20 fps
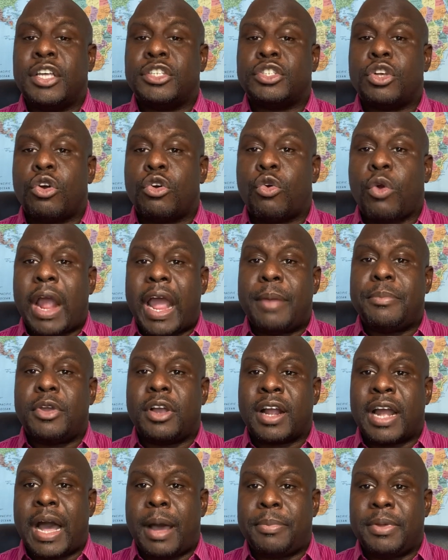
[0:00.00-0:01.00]
So grab your
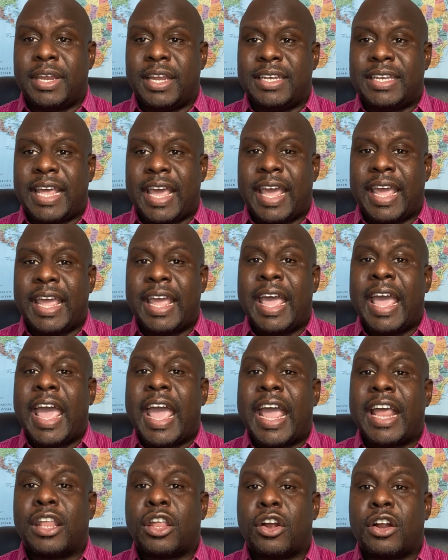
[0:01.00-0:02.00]
copy today
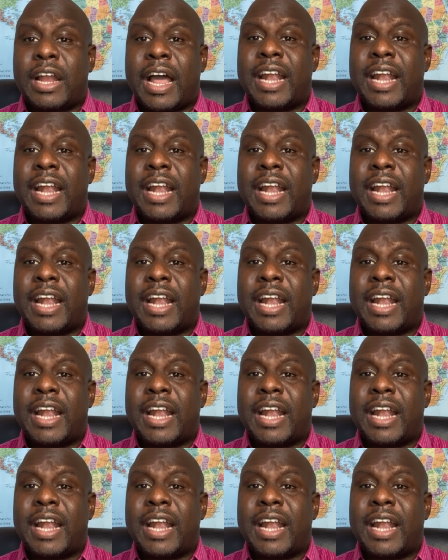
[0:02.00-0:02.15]
and learn